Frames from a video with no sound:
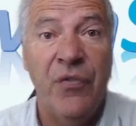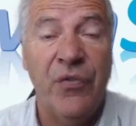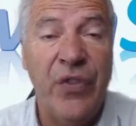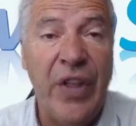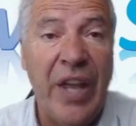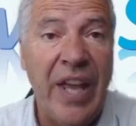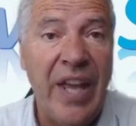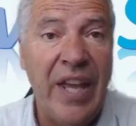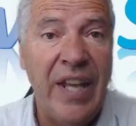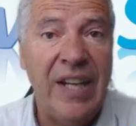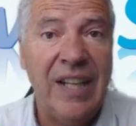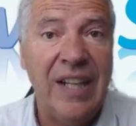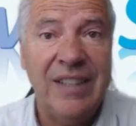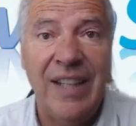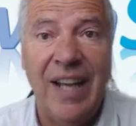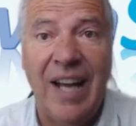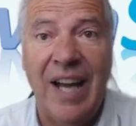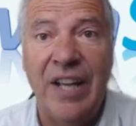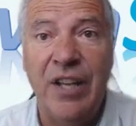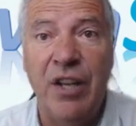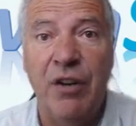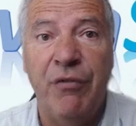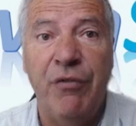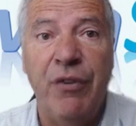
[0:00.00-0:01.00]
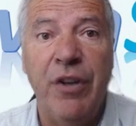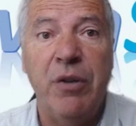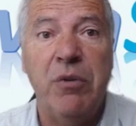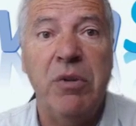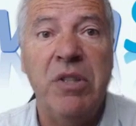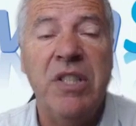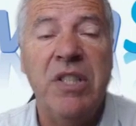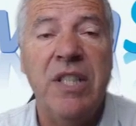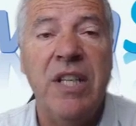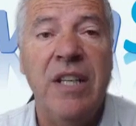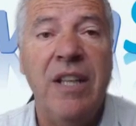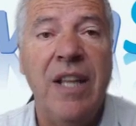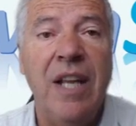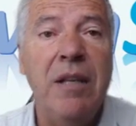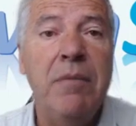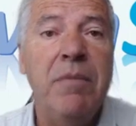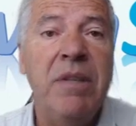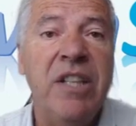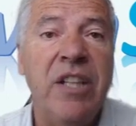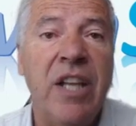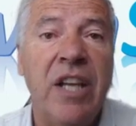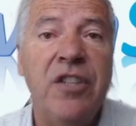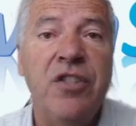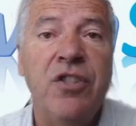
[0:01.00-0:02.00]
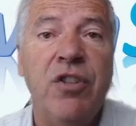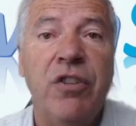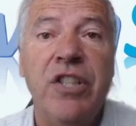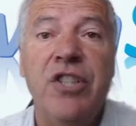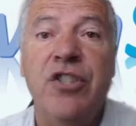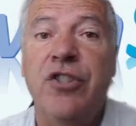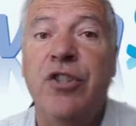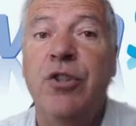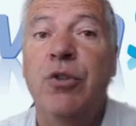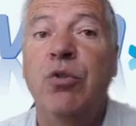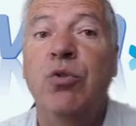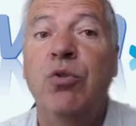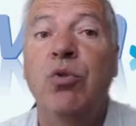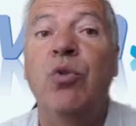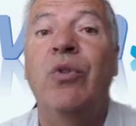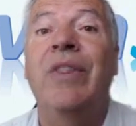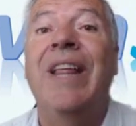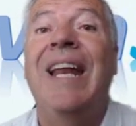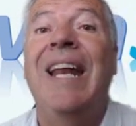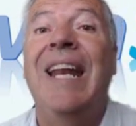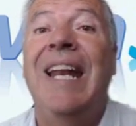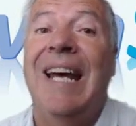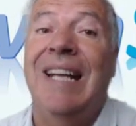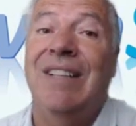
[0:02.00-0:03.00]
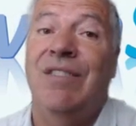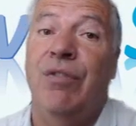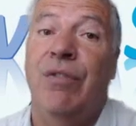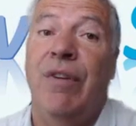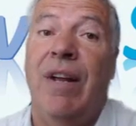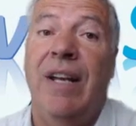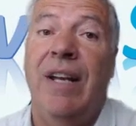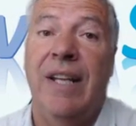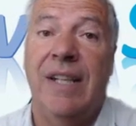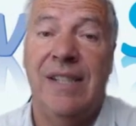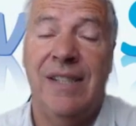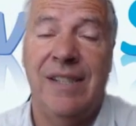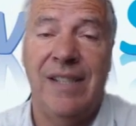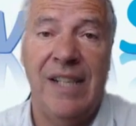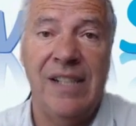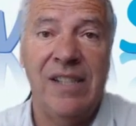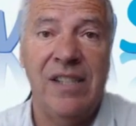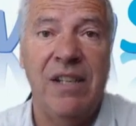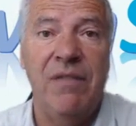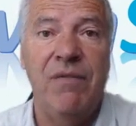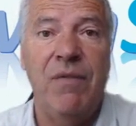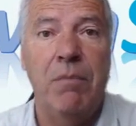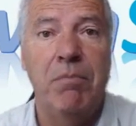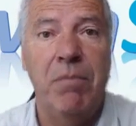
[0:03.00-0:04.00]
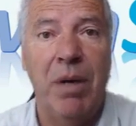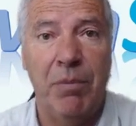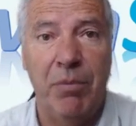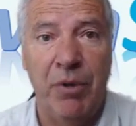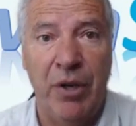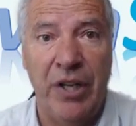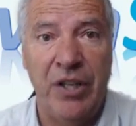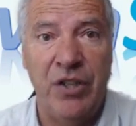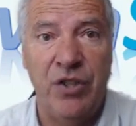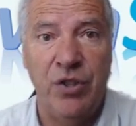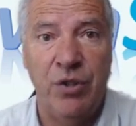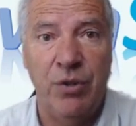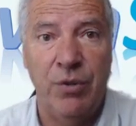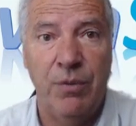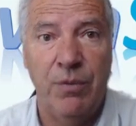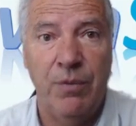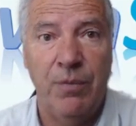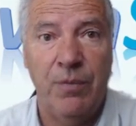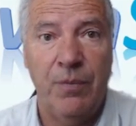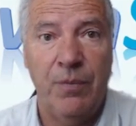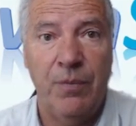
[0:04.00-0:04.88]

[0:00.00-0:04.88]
Then, at a higher frequency, the limitation is due to the lateral excessive vibration.